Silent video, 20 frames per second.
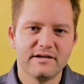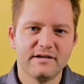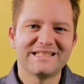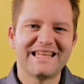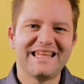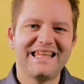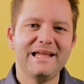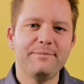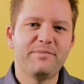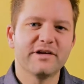to
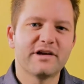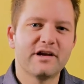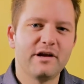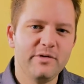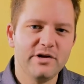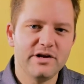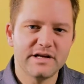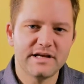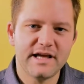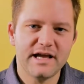keep the
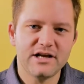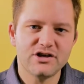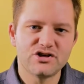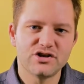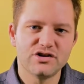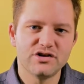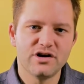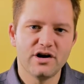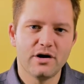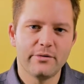
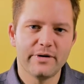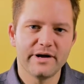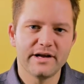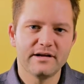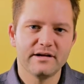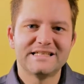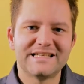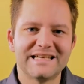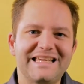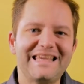communication
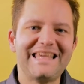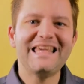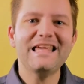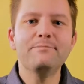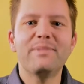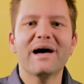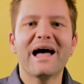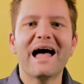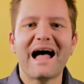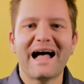going, to
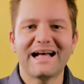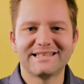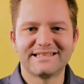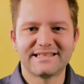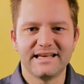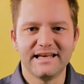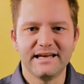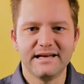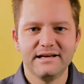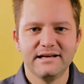keep
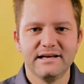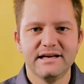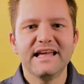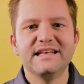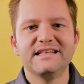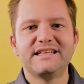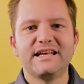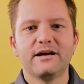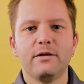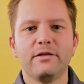asking
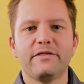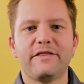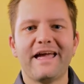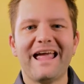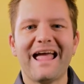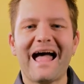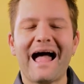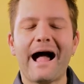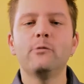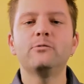until
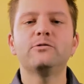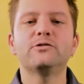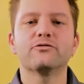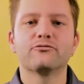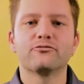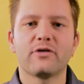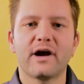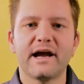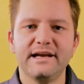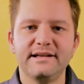they
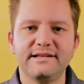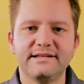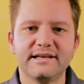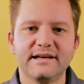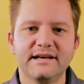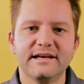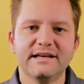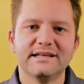outright